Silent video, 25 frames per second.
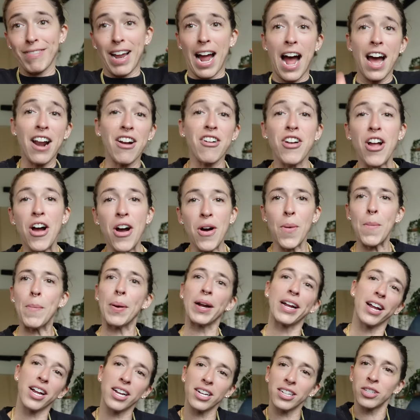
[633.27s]
I don't know, but
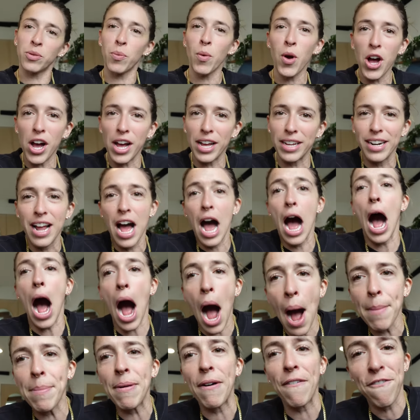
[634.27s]
guess what?
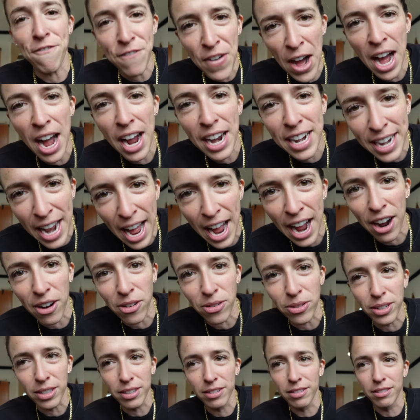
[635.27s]
I'ma find out.